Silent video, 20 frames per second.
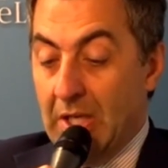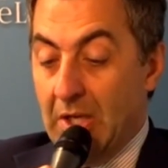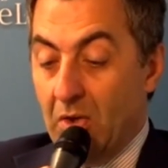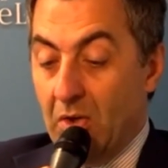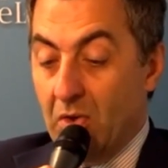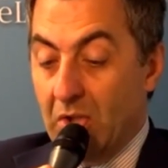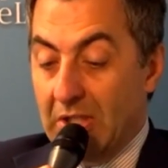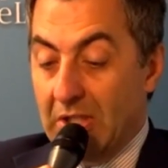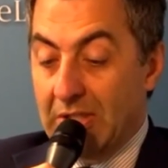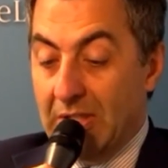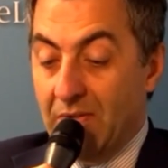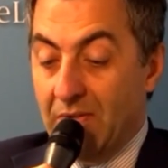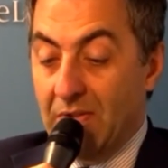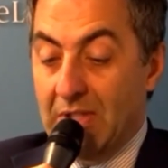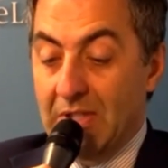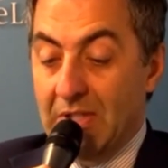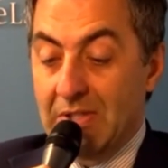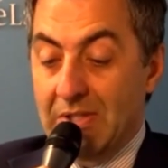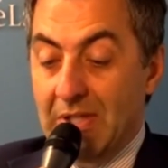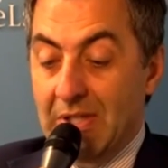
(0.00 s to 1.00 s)
Connectivity
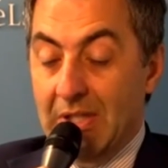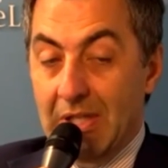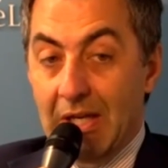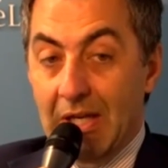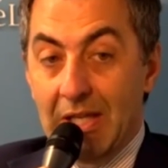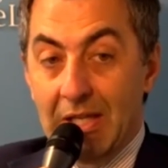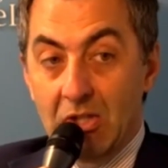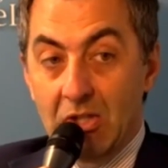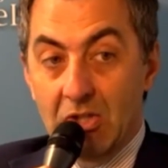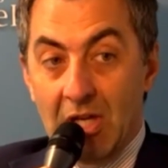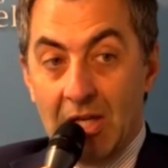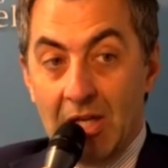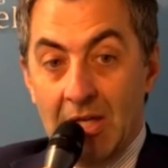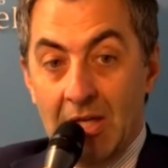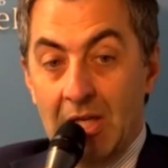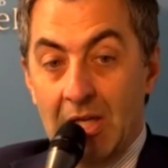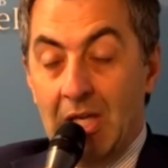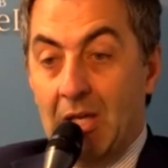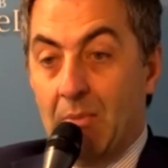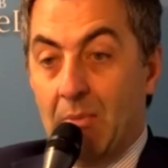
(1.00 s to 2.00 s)
in Central Asia,
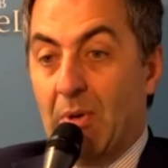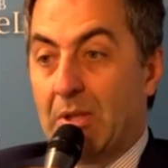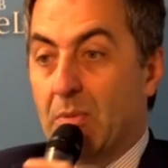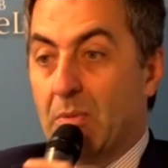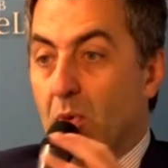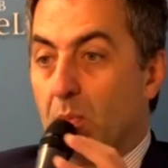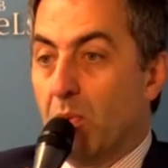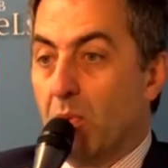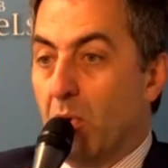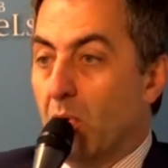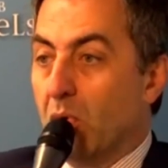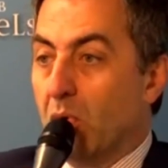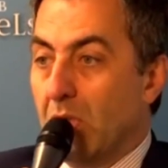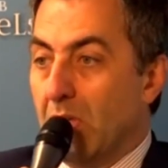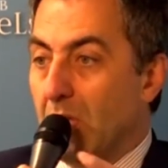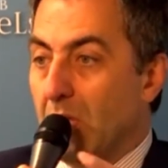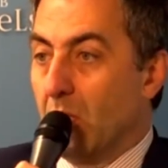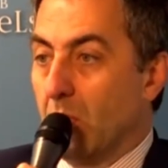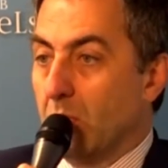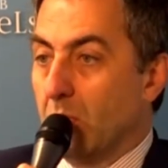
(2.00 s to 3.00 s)
but more
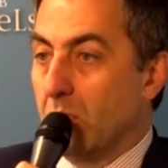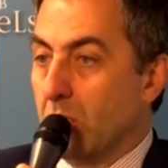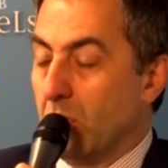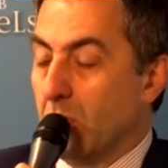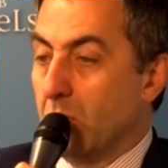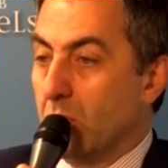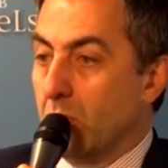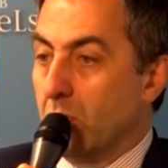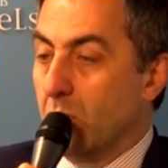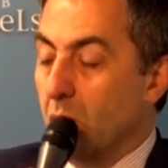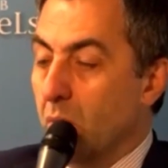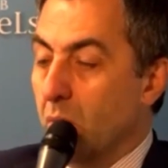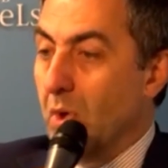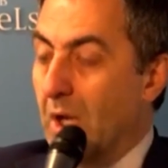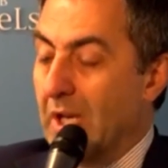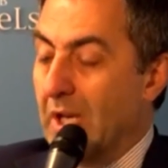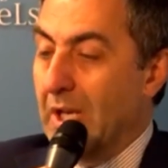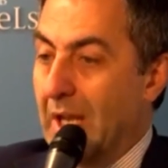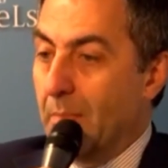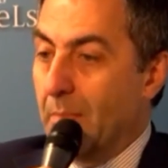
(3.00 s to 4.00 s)
broadly also through
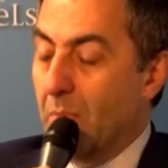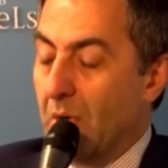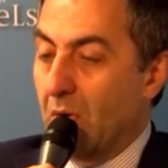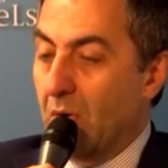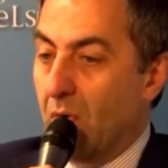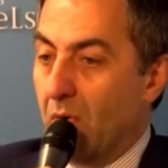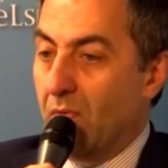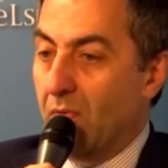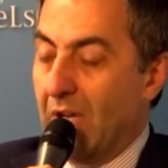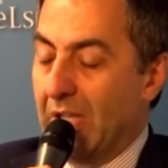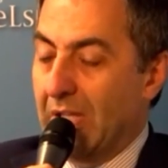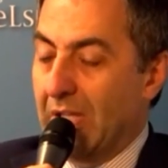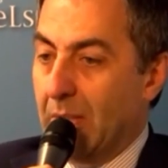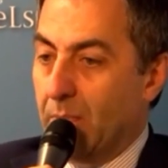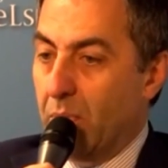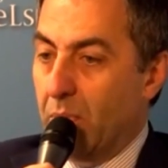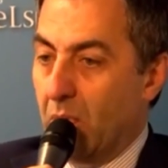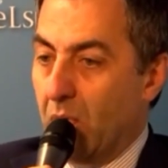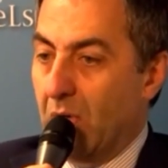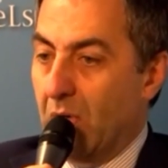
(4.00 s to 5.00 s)
a number of other
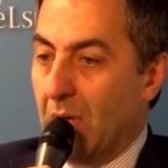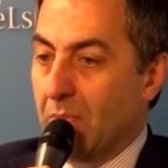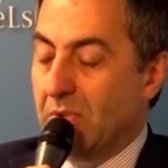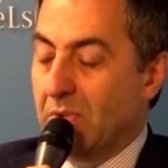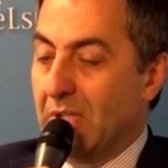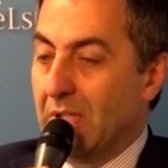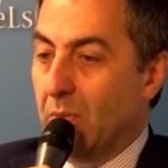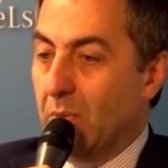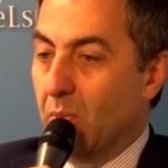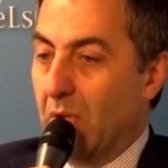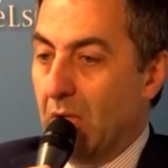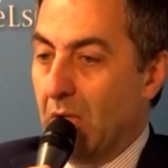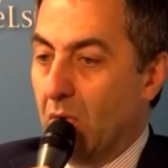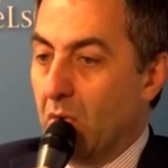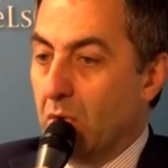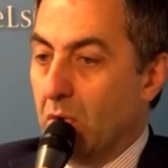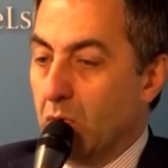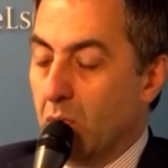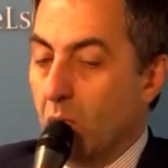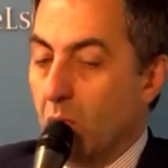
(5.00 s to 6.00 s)
programs that we are
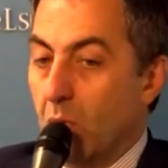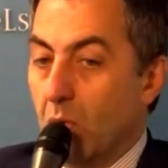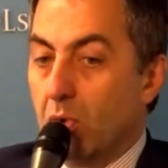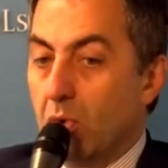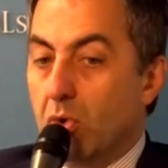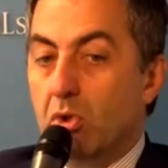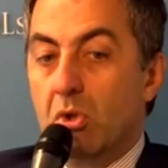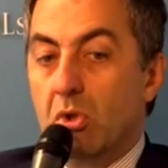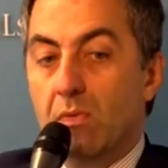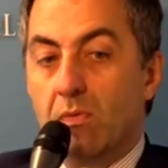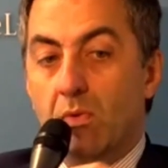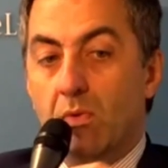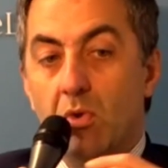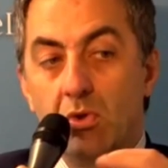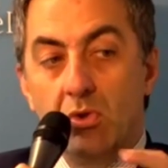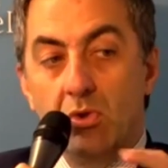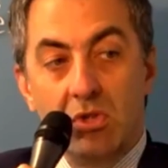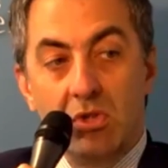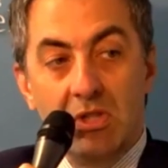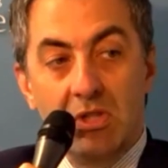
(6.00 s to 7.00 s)
going to launch. Of
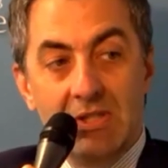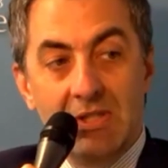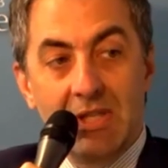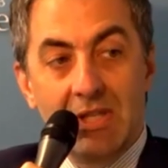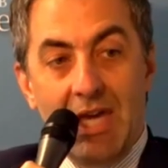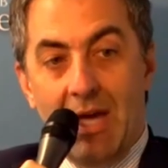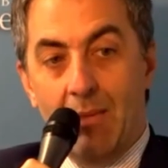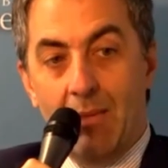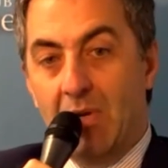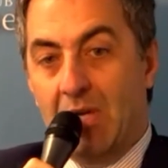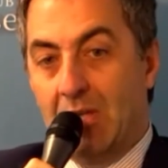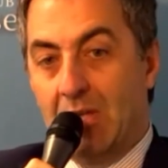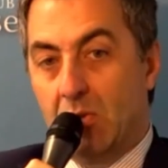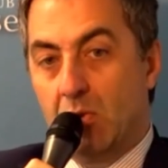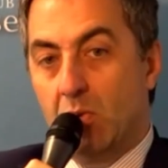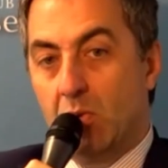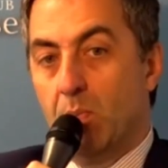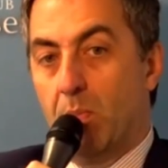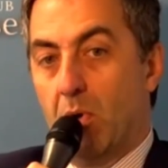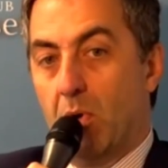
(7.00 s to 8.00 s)
course, this comes in
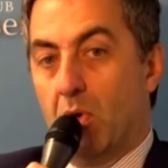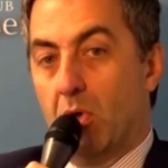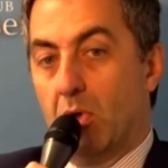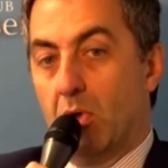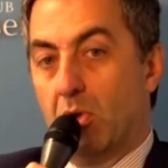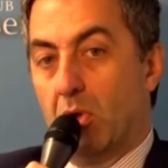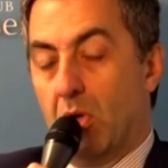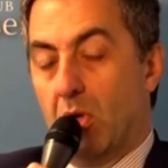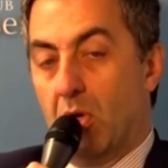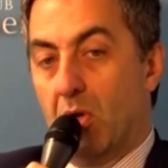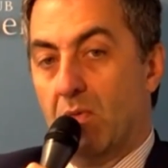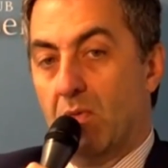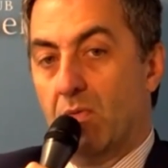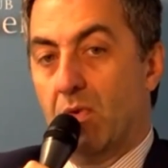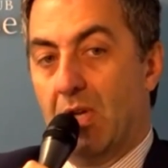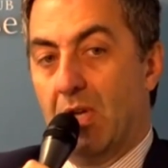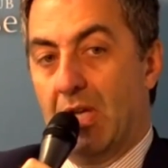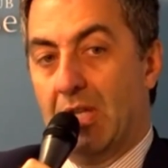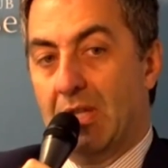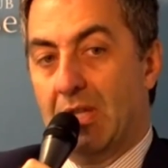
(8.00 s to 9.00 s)
support of
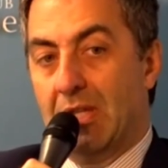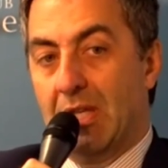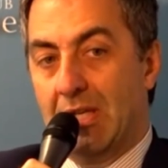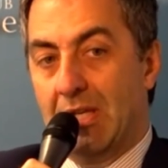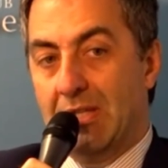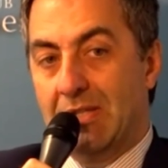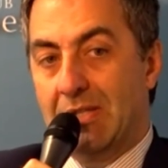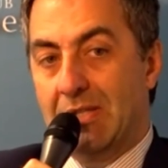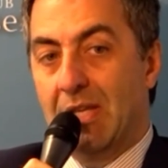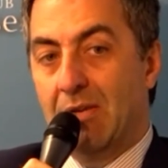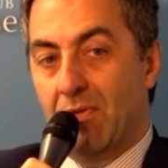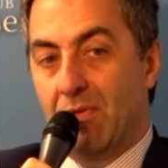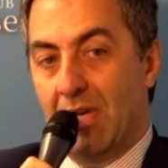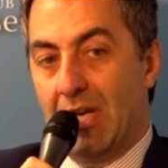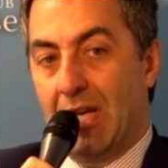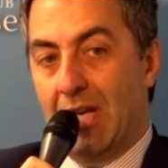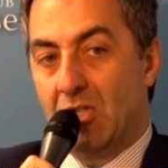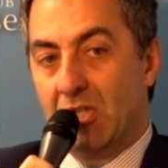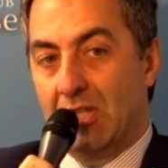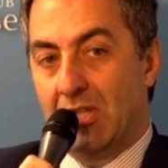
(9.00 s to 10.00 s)
a de-risking,
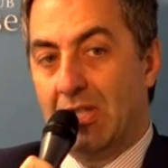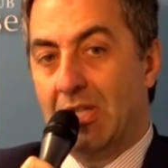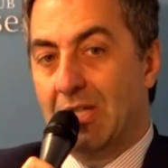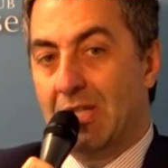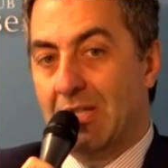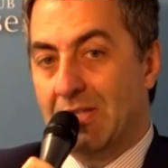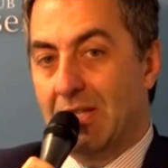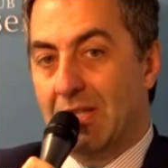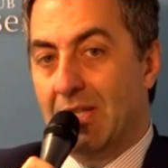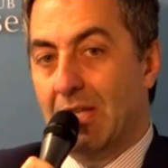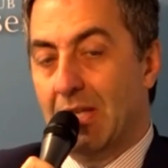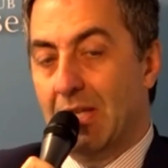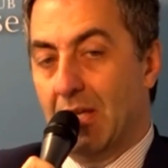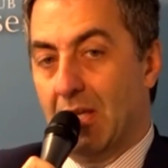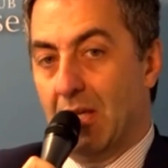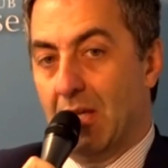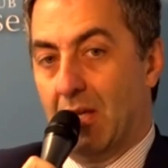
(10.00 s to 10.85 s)
financial de-risking